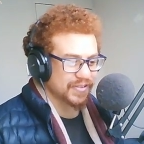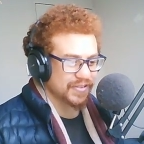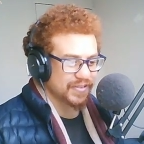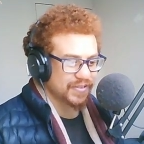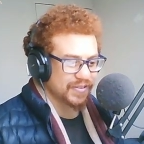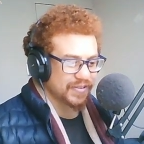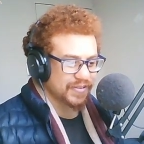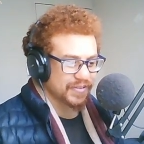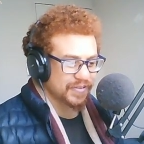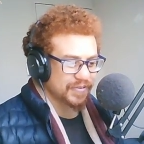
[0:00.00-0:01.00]

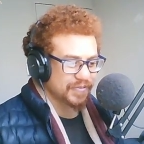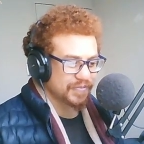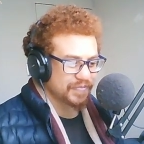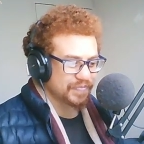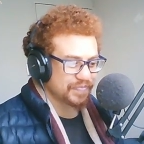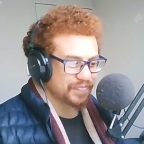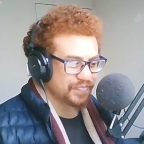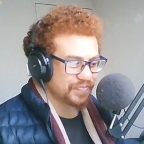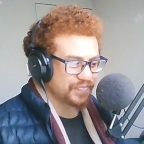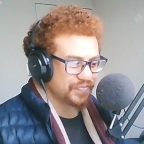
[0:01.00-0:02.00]

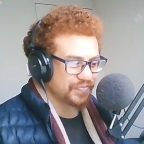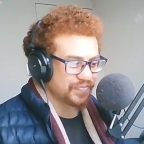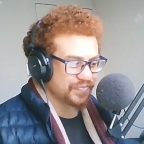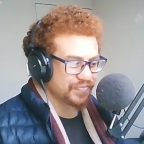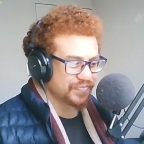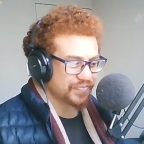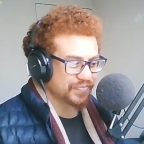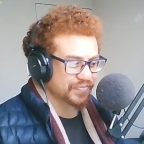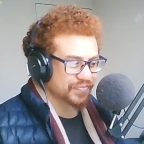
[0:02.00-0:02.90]
Nothing is said.